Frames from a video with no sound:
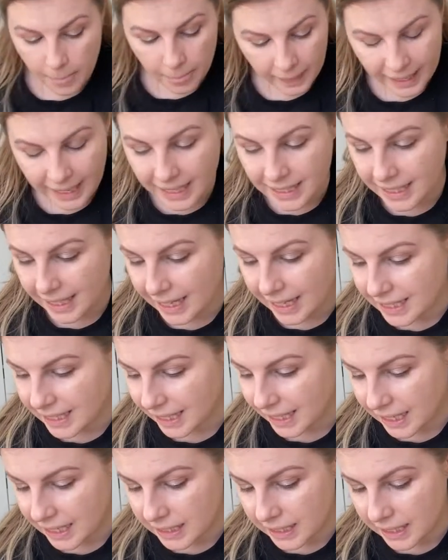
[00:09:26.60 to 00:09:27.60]
Easy,
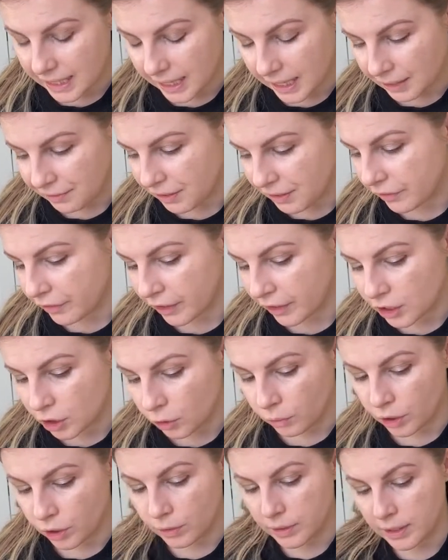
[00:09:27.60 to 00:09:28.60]
easy, easy. Even if I
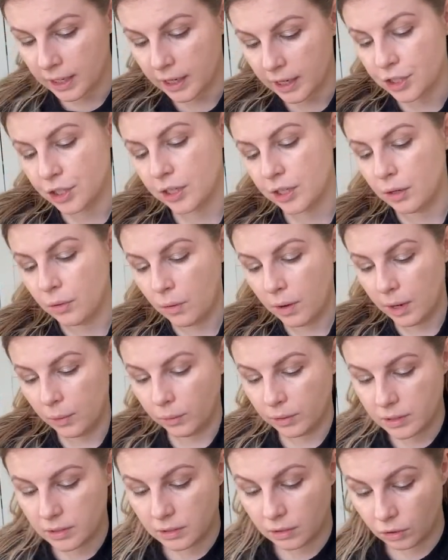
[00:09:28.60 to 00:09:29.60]
don't use eyeshadow, I will
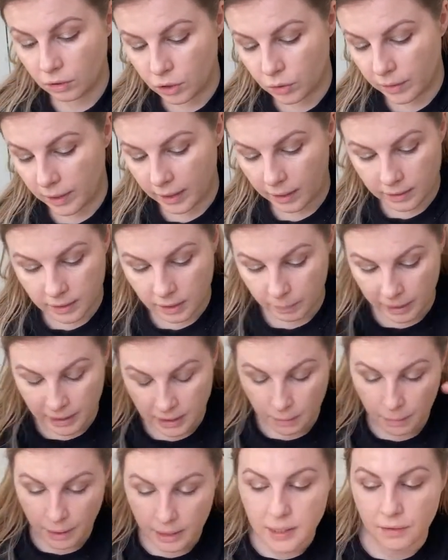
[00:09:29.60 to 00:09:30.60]
still do that because it makes
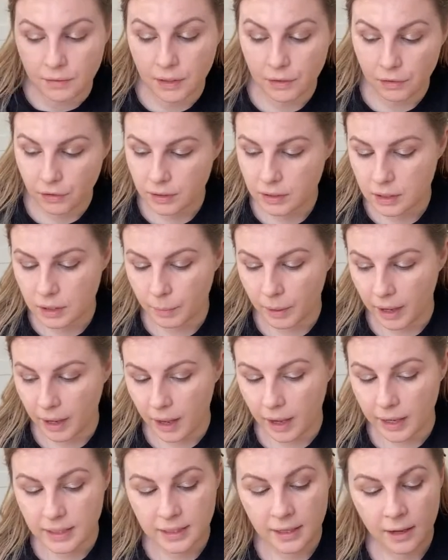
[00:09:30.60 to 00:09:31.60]
a massive difference to my
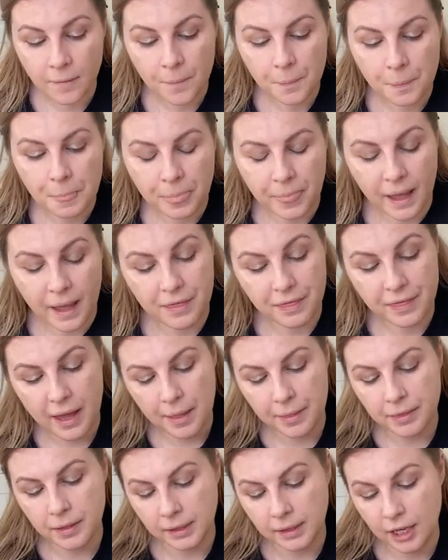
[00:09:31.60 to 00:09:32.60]
eyes. And
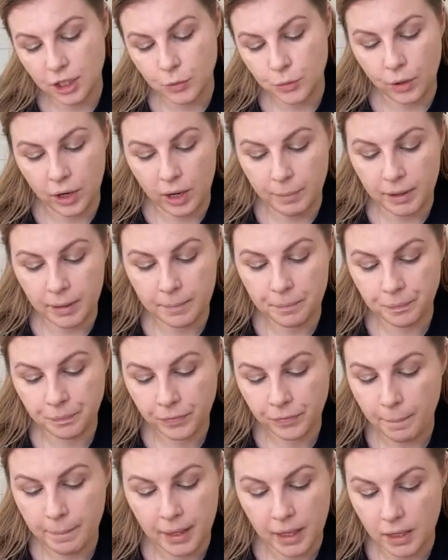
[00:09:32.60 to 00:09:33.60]
then the lash primer
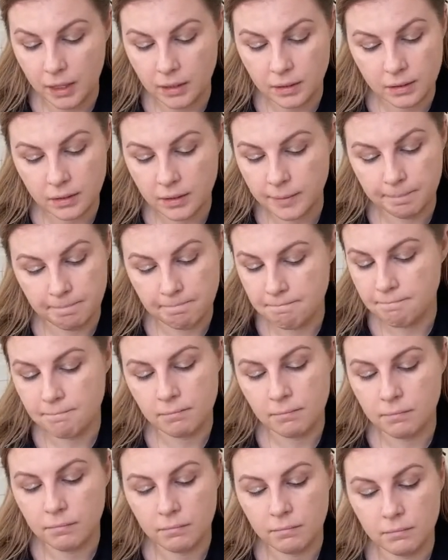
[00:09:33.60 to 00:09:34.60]
because
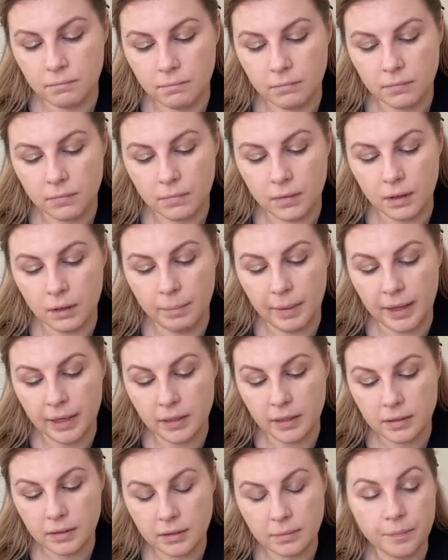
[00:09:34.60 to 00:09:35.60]

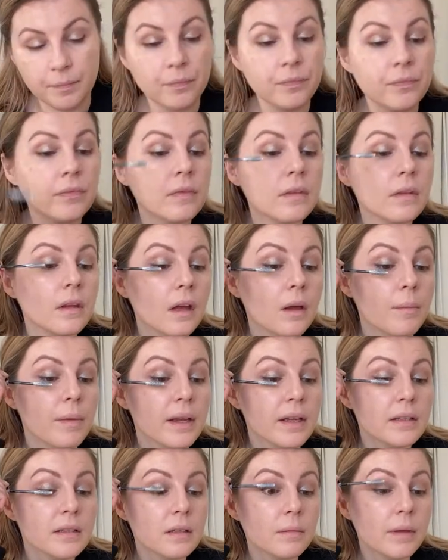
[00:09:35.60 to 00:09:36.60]
amaze,
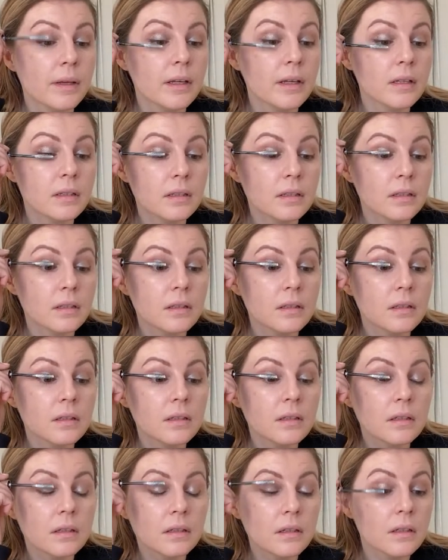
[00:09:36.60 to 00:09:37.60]
amaze, amaze.
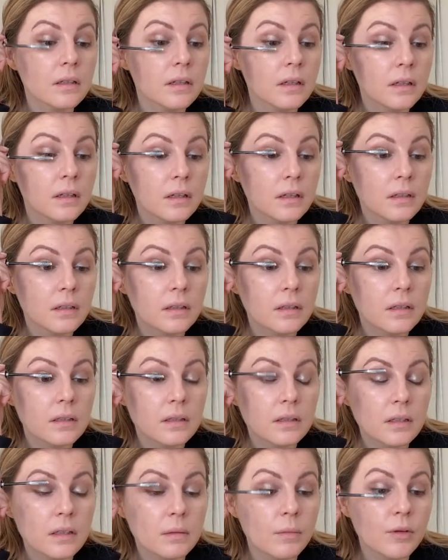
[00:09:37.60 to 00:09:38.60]
This
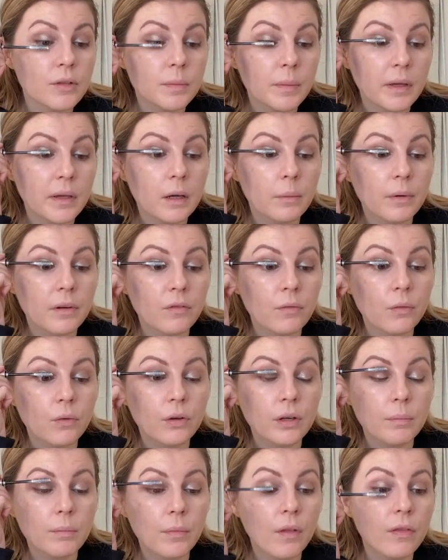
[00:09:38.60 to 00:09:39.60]
is the most makeup I've
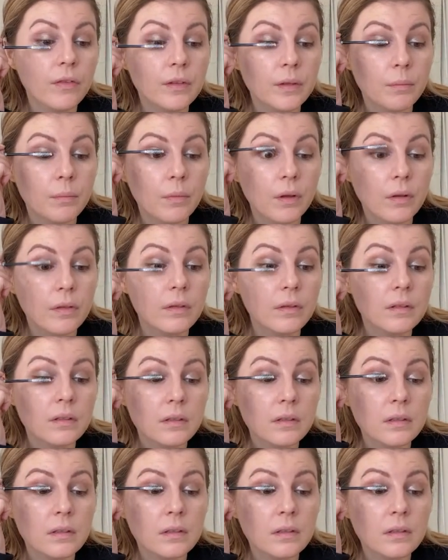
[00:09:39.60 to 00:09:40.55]
worn in months and months